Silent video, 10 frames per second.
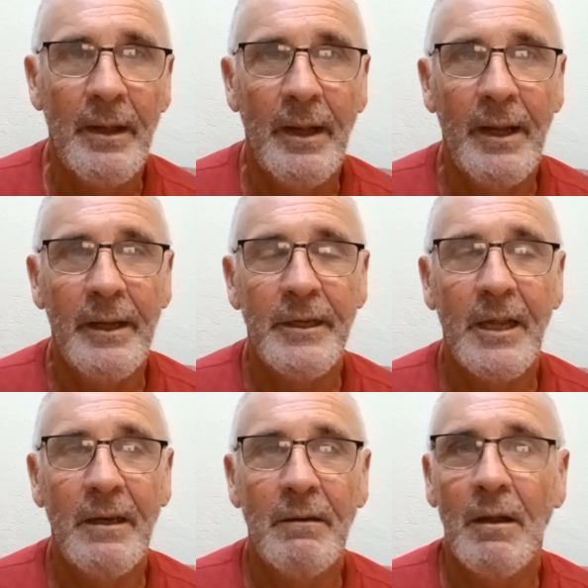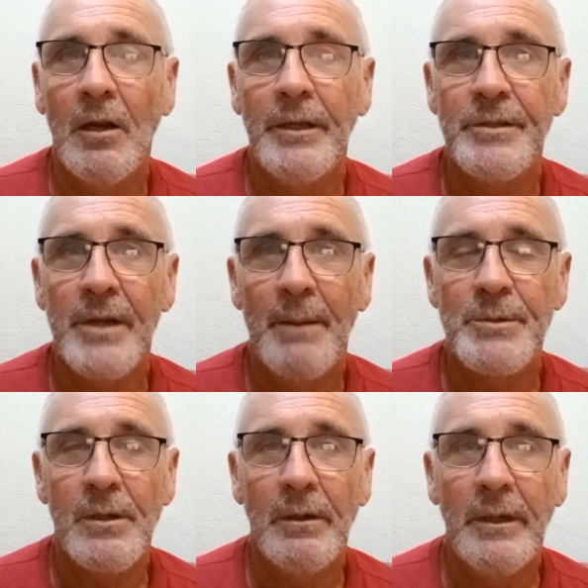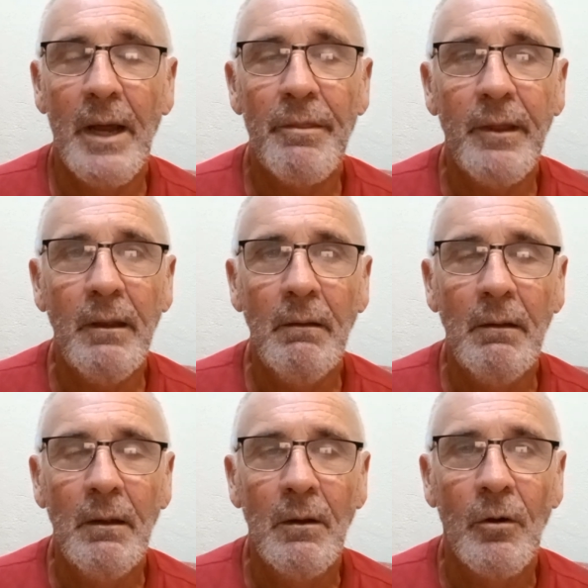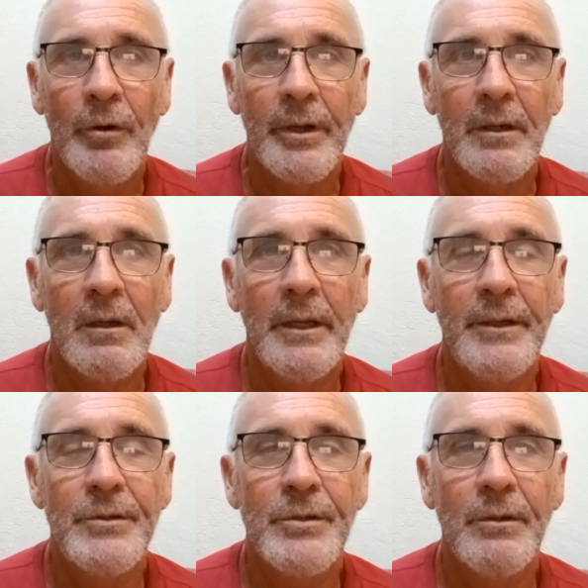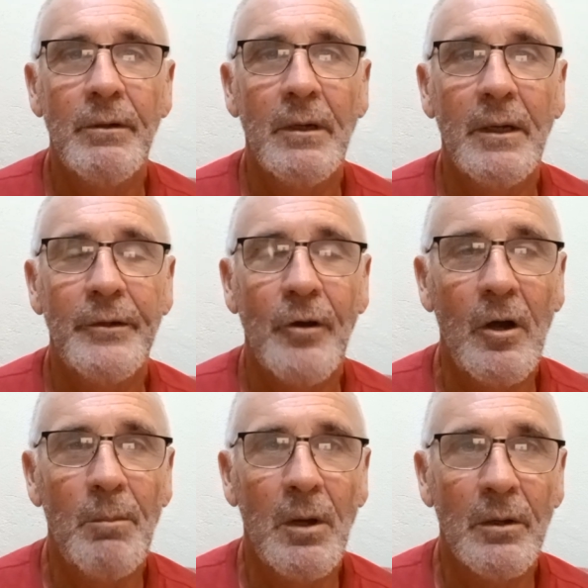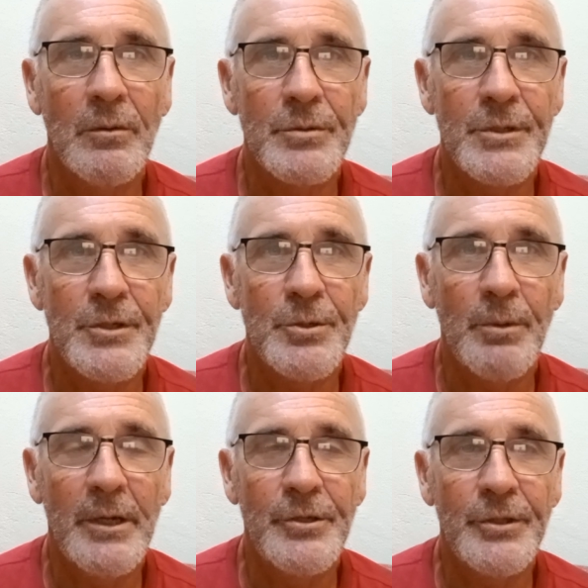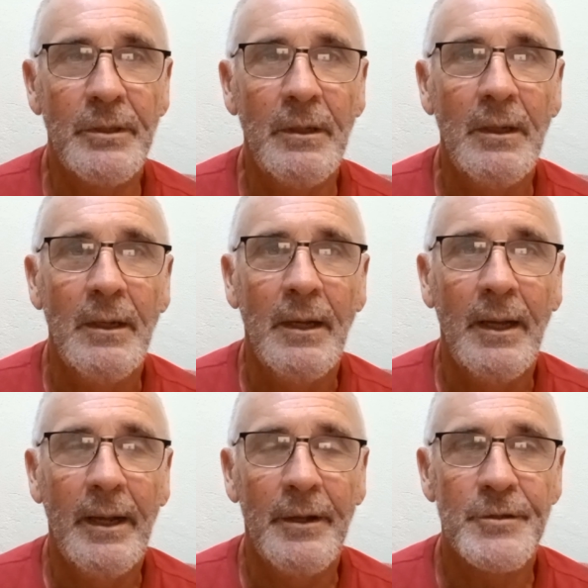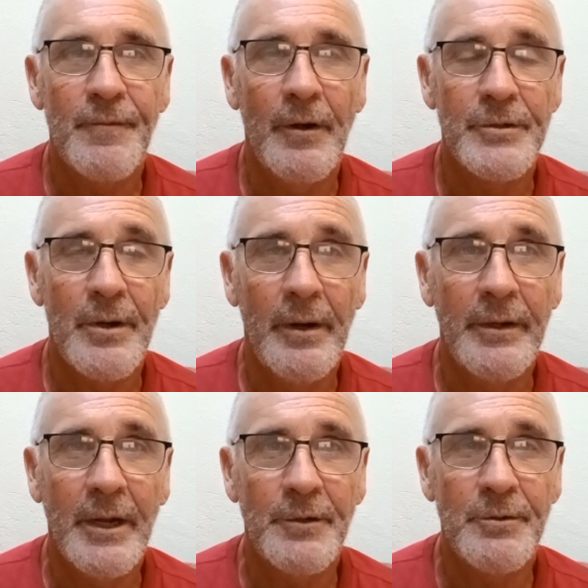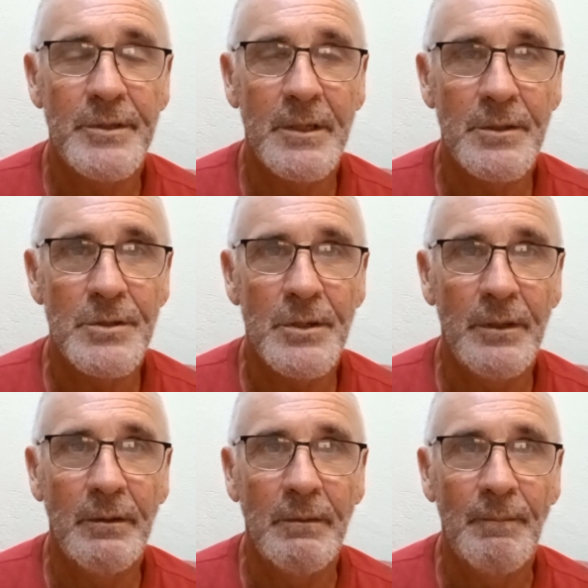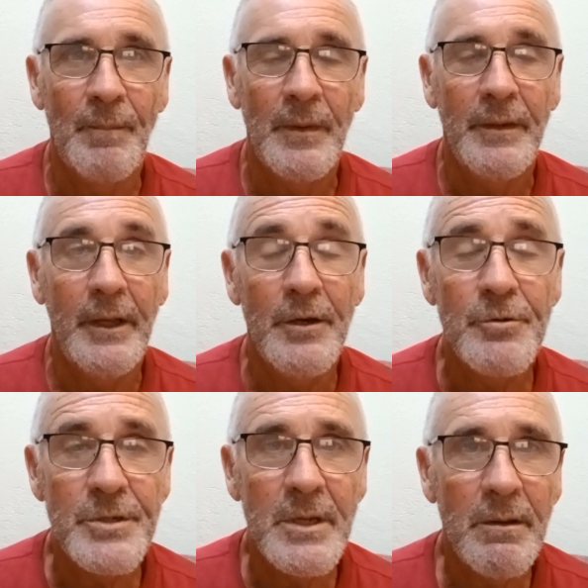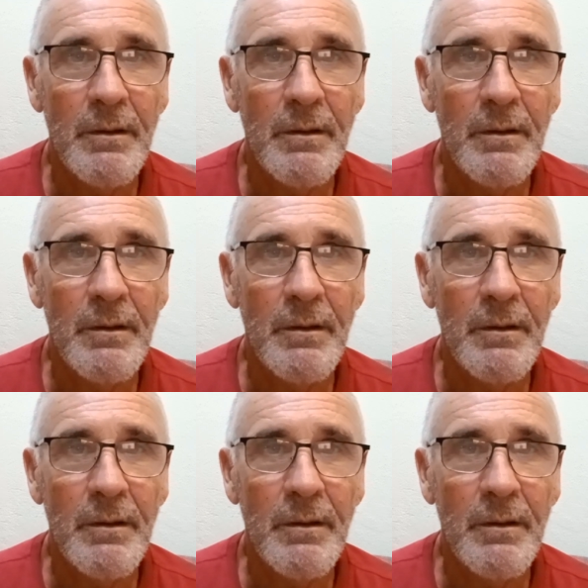It can lead to absolutely nothing, or it can lead to a diabolical situation as far as our own countries are concerned. The interesting